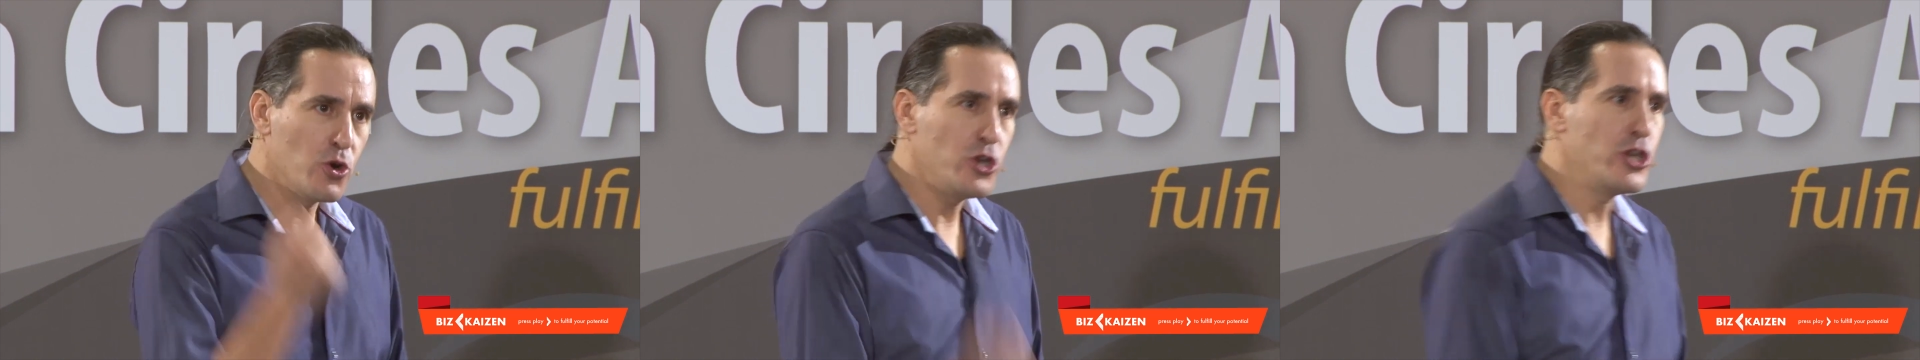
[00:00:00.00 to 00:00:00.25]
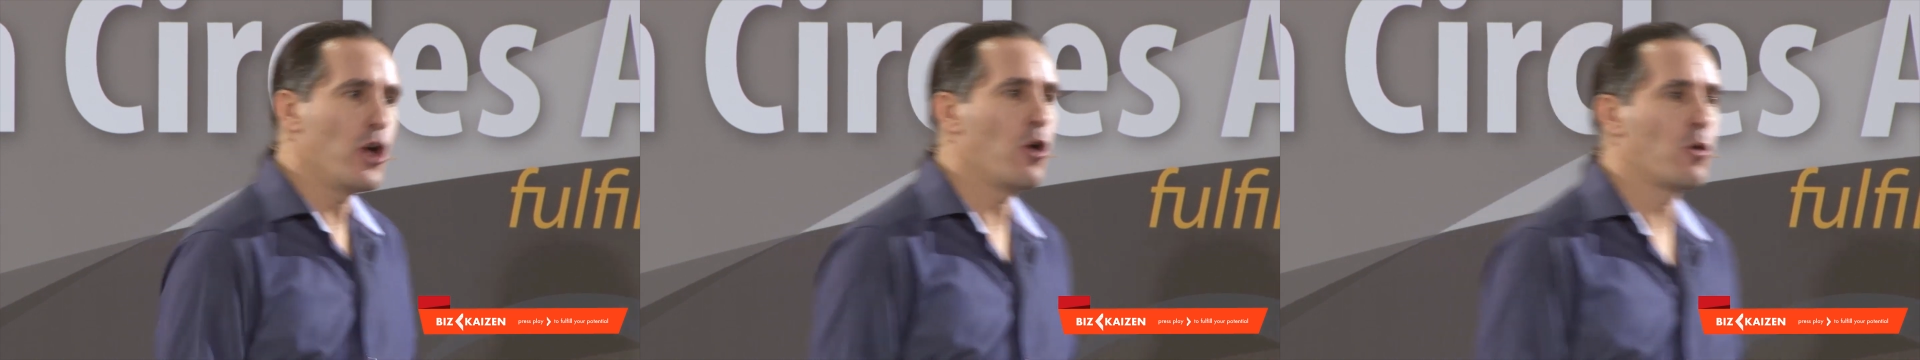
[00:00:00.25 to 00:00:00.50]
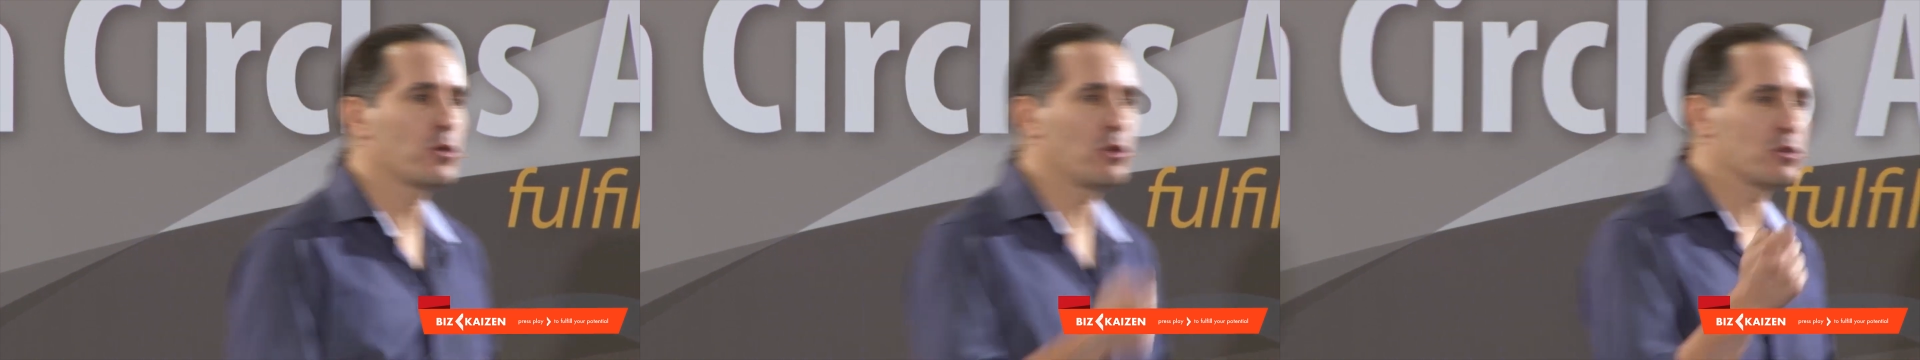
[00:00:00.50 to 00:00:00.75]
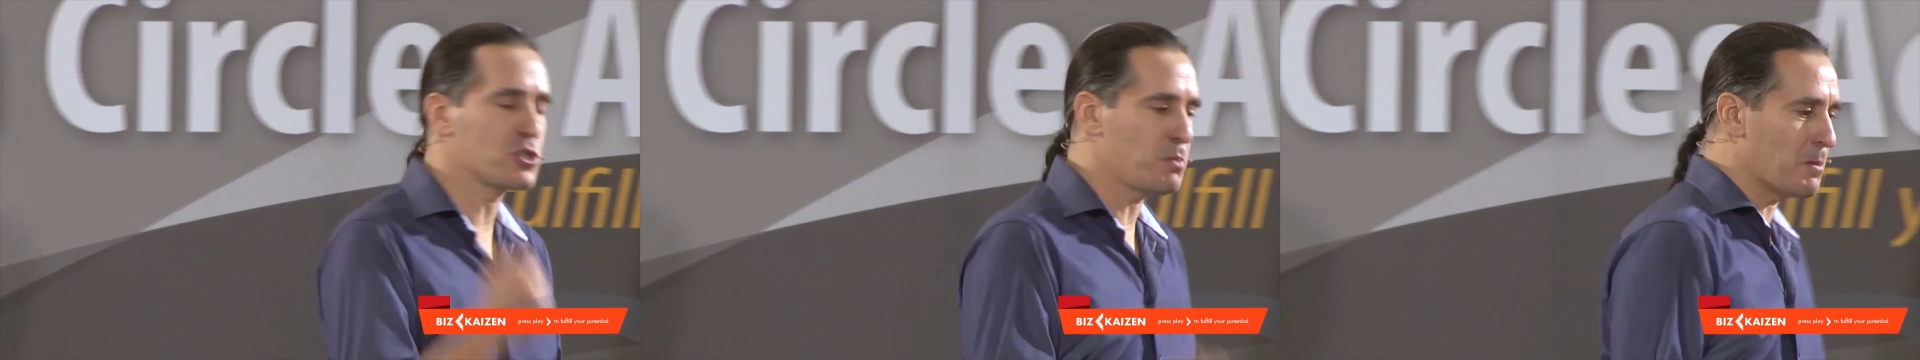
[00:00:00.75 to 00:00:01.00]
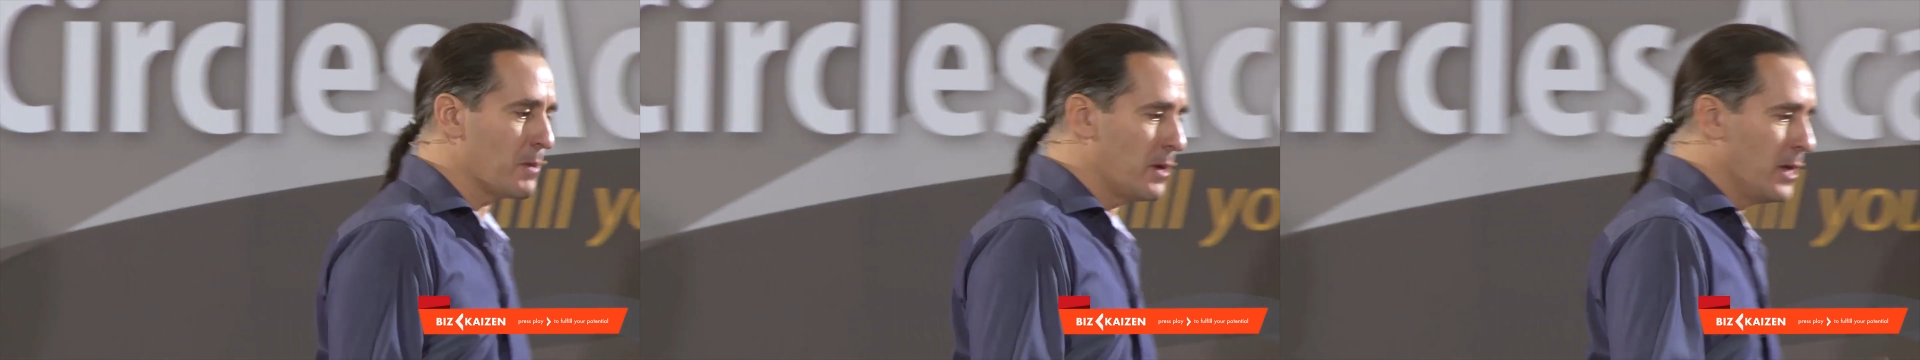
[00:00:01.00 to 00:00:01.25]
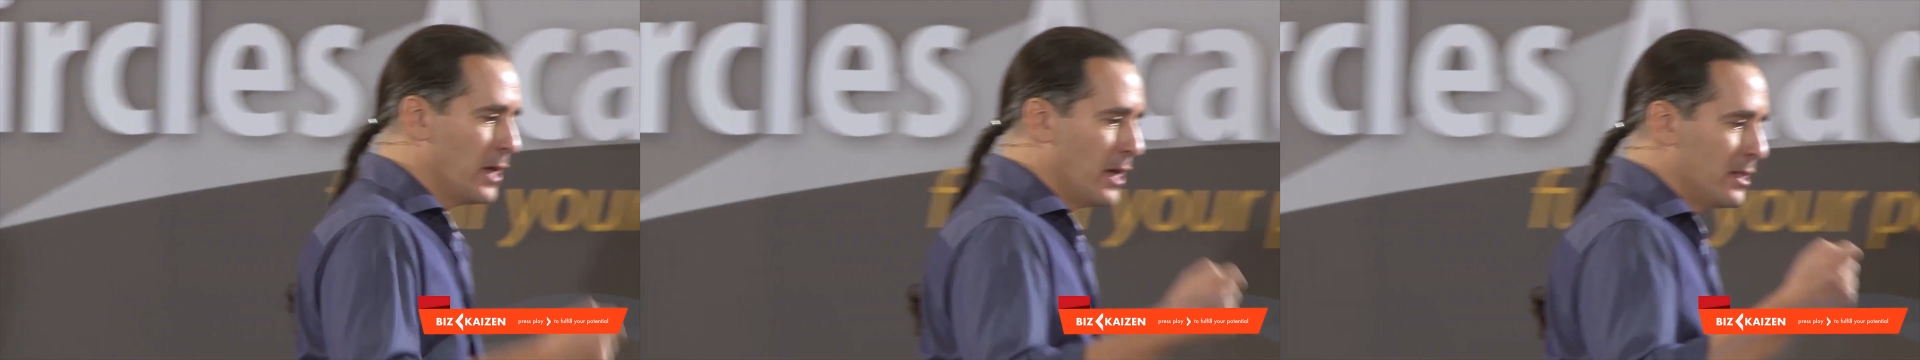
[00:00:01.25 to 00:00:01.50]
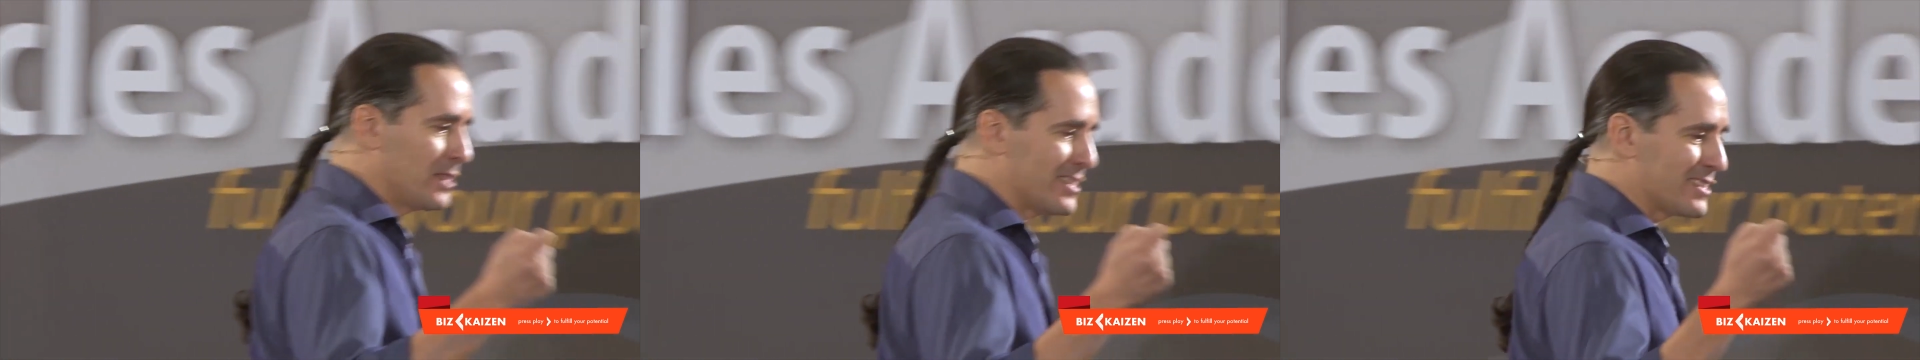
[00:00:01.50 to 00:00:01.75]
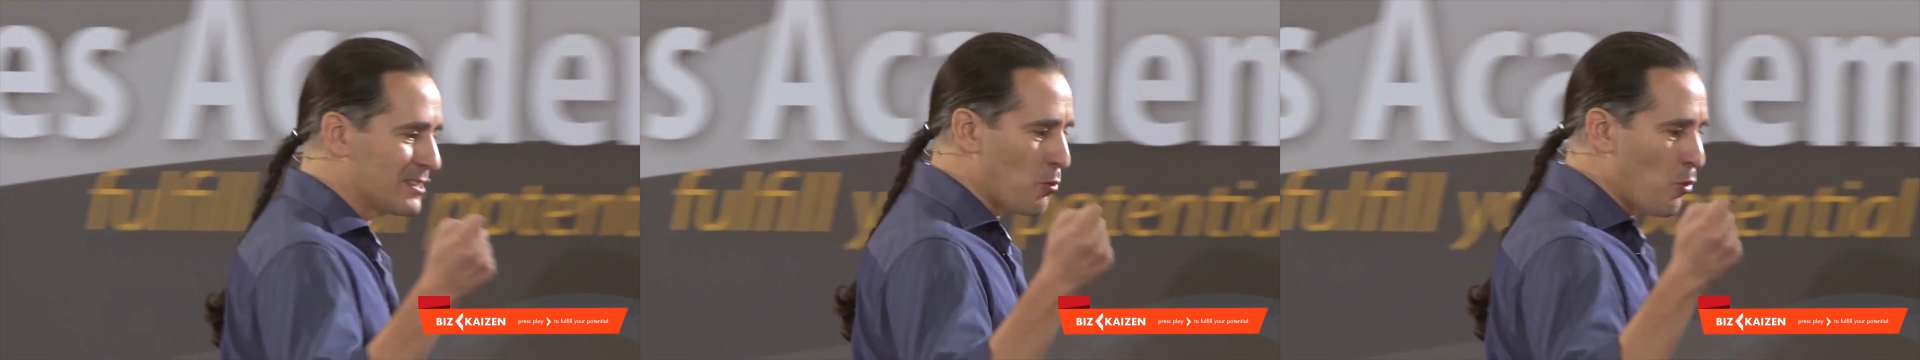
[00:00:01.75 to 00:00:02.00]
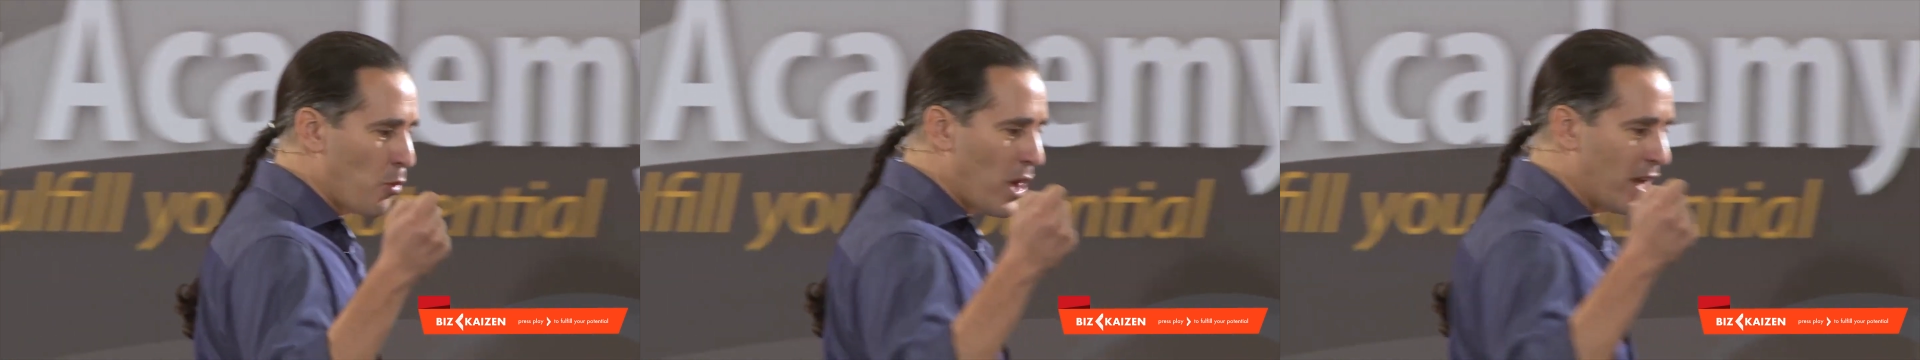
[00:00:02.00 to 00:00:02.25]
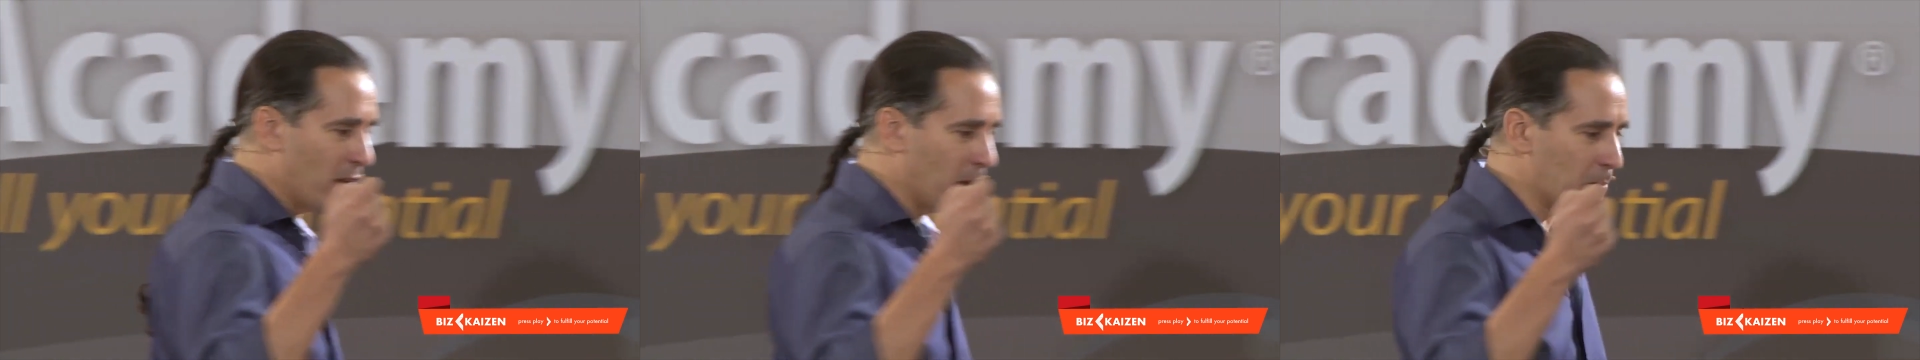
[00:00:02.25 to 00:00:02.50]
know those people that when